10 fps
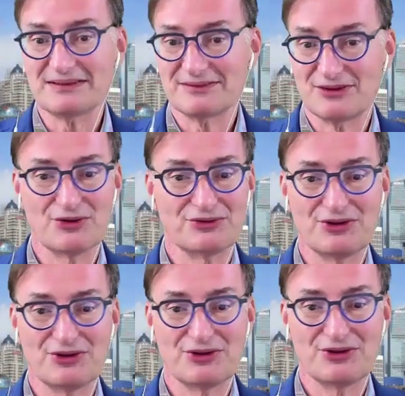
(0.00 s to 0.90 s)
No
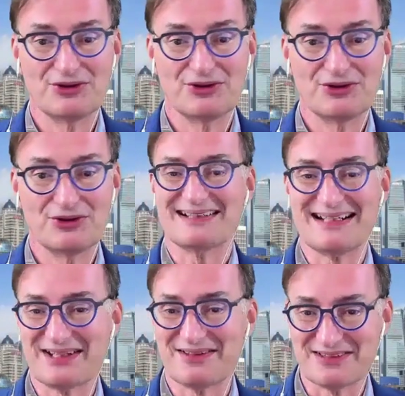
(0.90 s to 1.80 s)
bank fees on
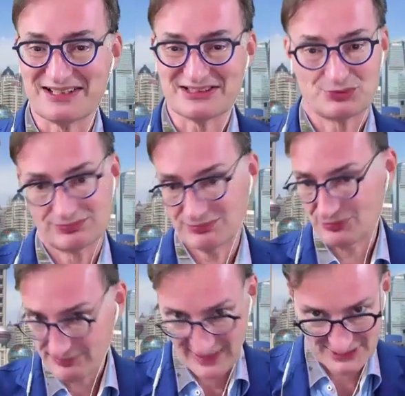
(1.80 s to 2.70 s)
any of this.
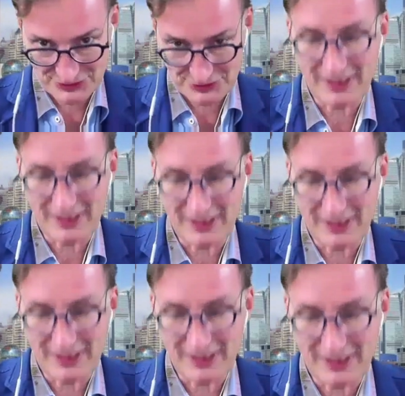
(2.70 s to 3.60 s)
That's great,
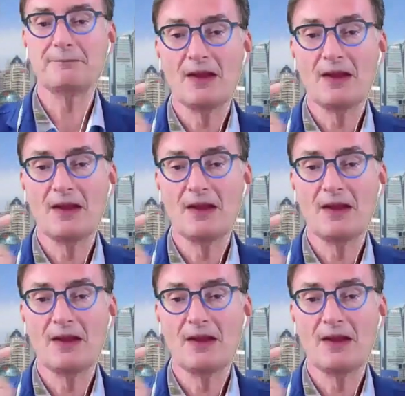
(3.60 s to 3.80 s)
okay?